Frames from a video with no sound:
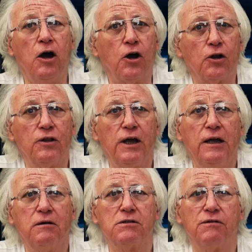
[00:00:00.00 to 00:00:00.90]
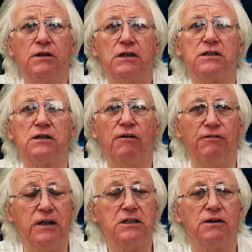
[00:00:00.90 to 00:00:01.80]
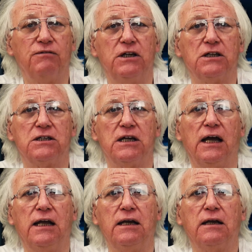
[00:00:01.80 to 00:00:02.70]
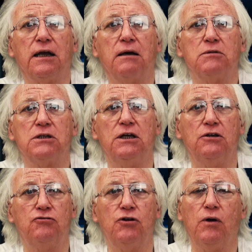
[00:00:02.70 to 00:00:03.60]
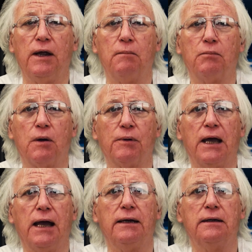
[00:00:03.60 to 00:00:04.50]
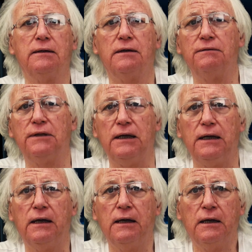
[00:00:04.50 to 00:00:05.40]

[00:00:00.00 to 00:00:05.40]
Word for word: Hot on the heels of this offensive disdain comes the drooling propaganda of the